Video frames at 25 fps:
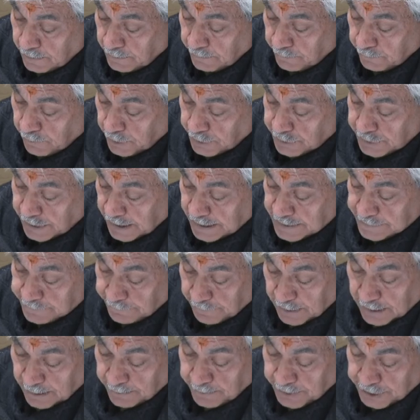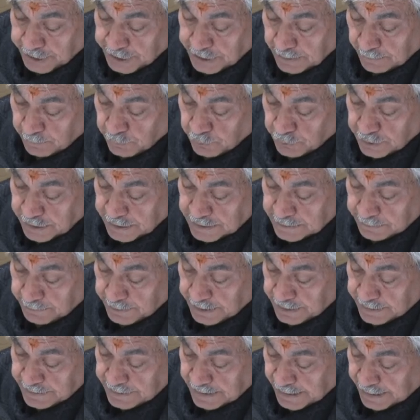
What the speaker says: for transforming Jammu Kashmir's